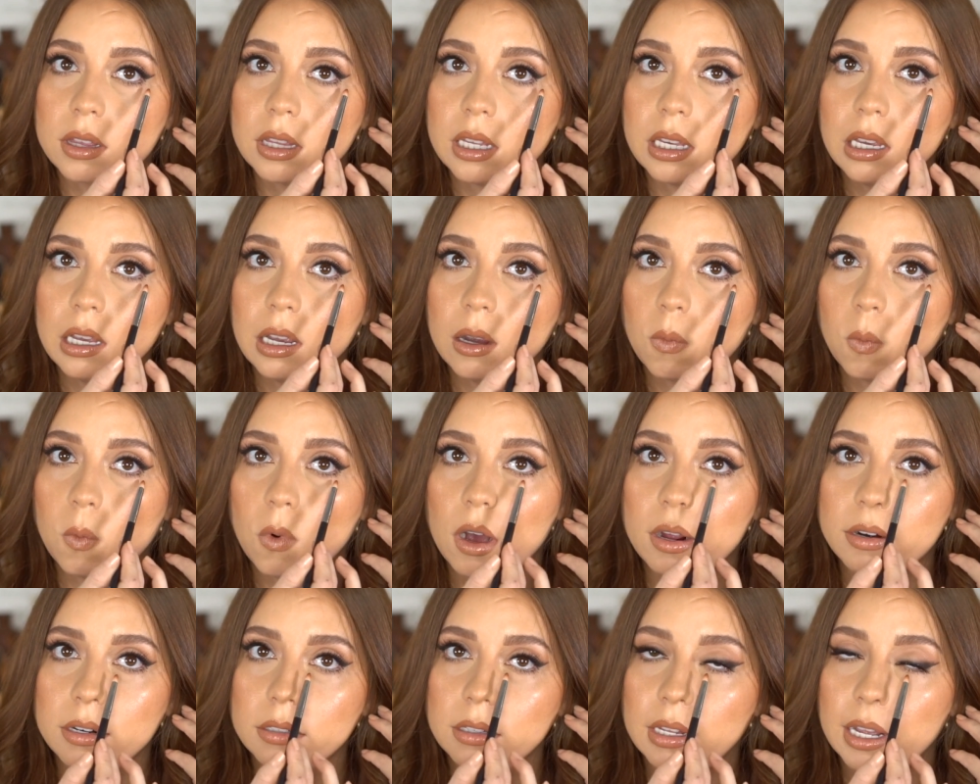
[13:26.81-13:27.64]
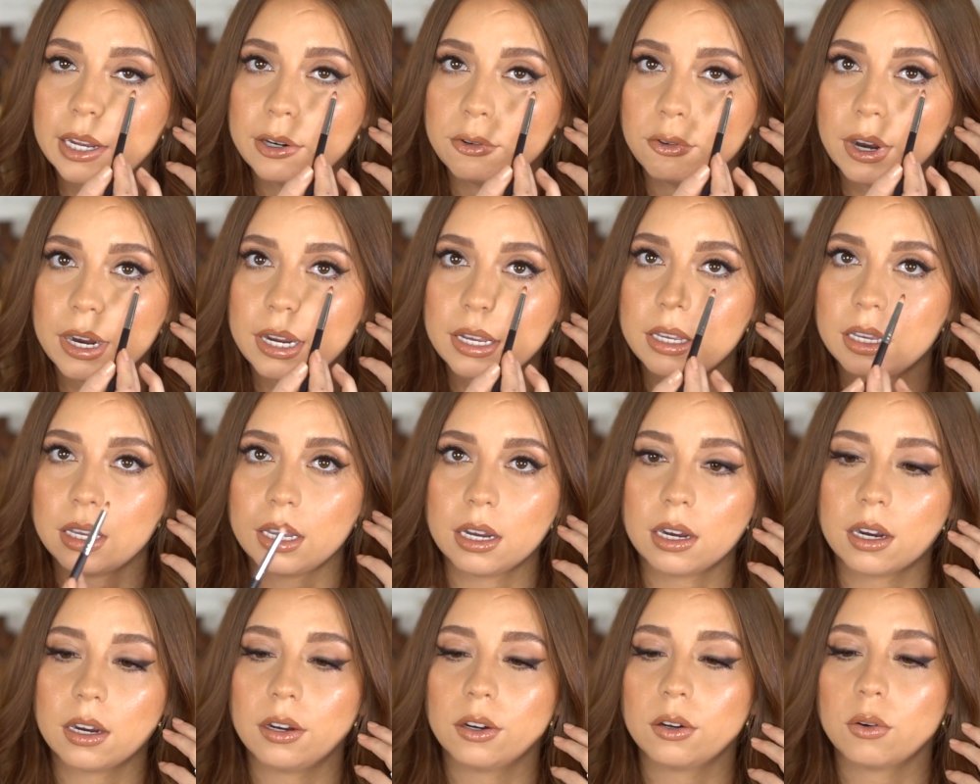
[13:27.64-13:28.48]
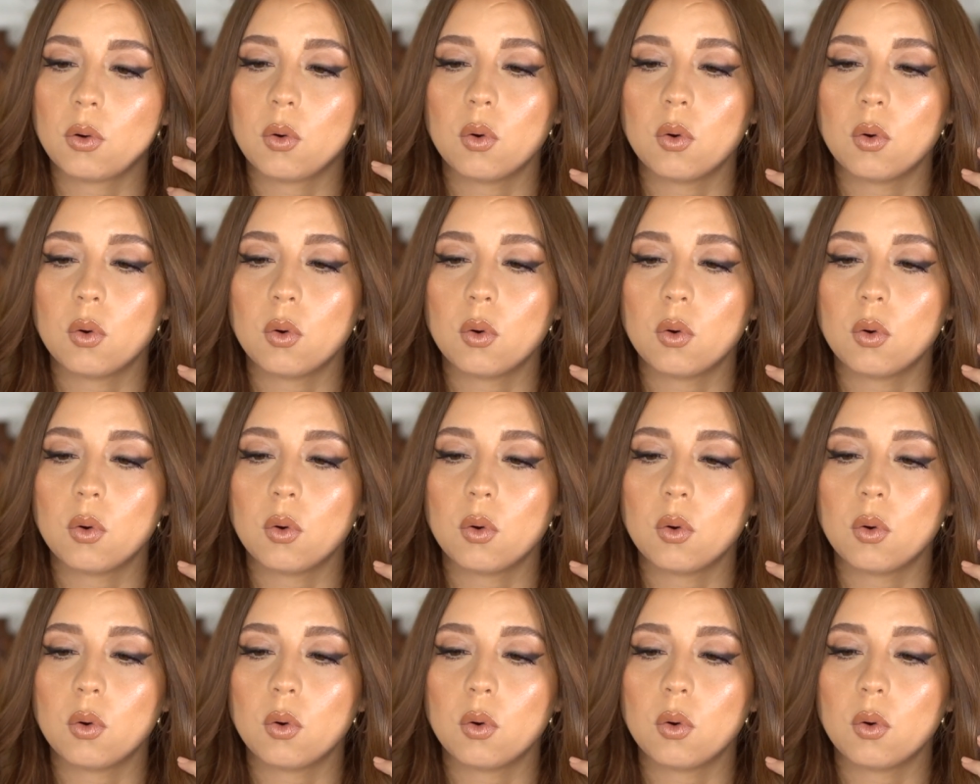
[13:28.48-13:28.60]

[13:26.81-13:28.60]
the waterline right here,